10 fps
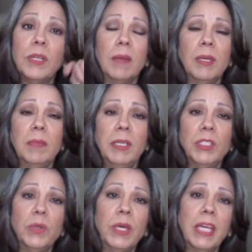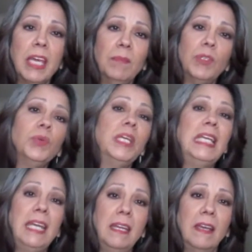what I'm going to be doing in between
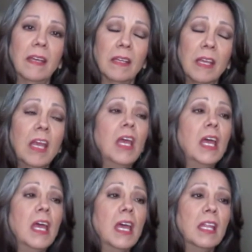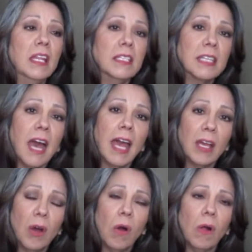eating. This guy,
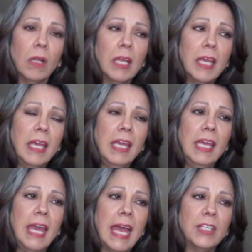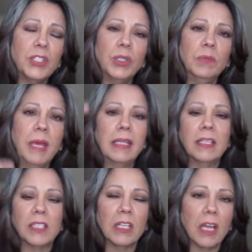Cole, he has you make
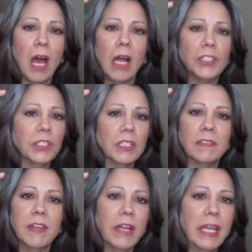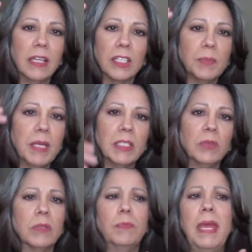this concoction. It's very
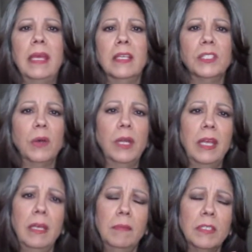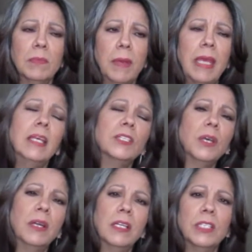inexpensive with baking
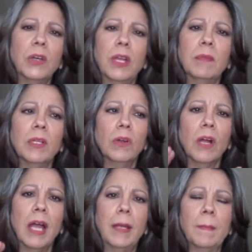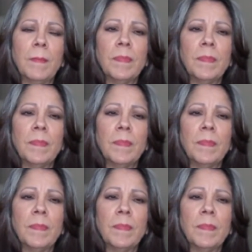soda, sodium chloride,